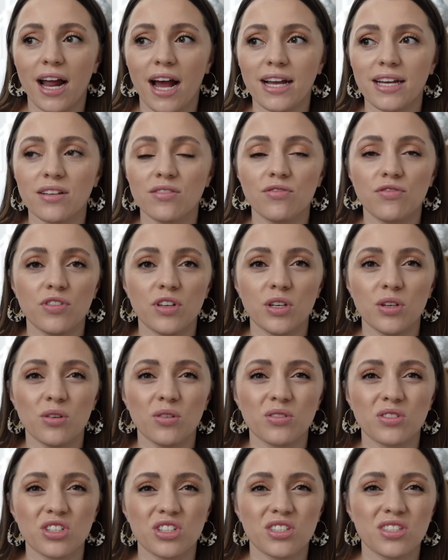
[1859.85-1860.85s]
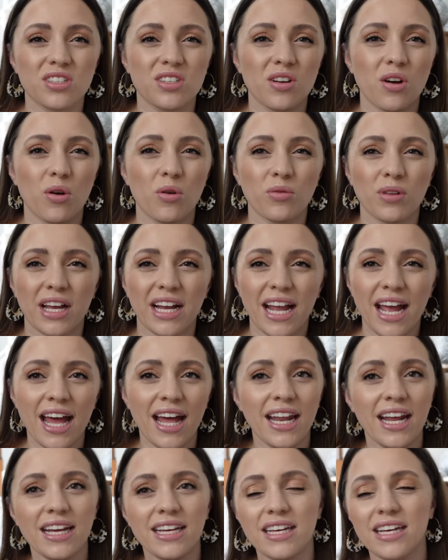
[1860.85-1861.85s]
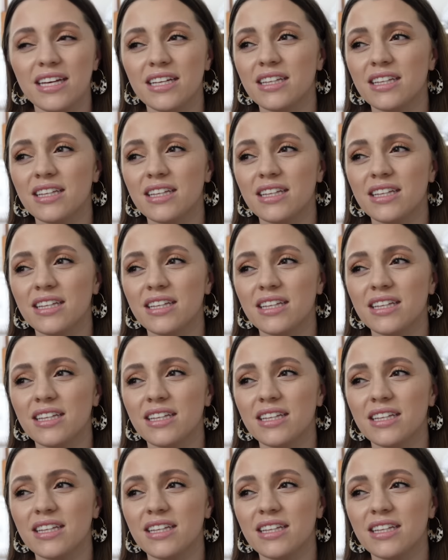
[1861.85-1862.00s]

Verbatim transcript: I can feel just so like headachy